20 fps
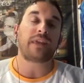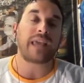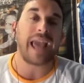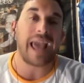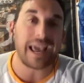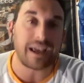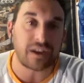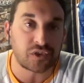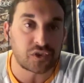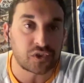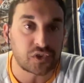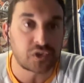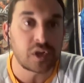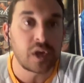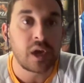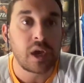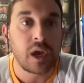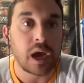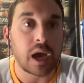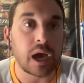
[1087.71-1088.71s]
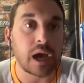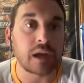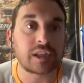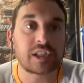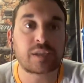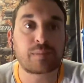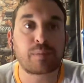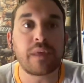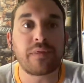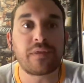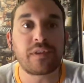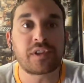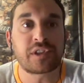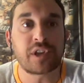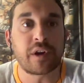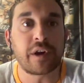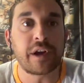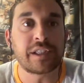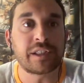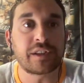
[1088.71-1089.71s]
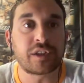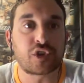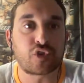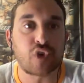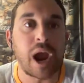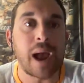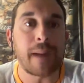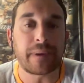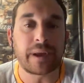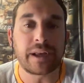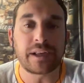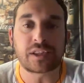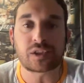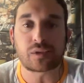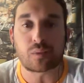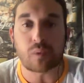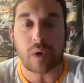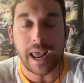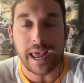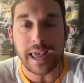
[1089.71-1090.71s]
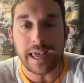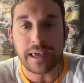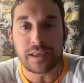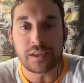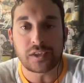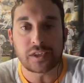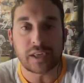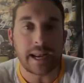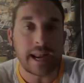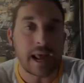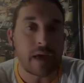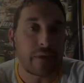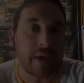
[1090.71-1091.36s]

Yanks split the series at the Trop against the Rays, and now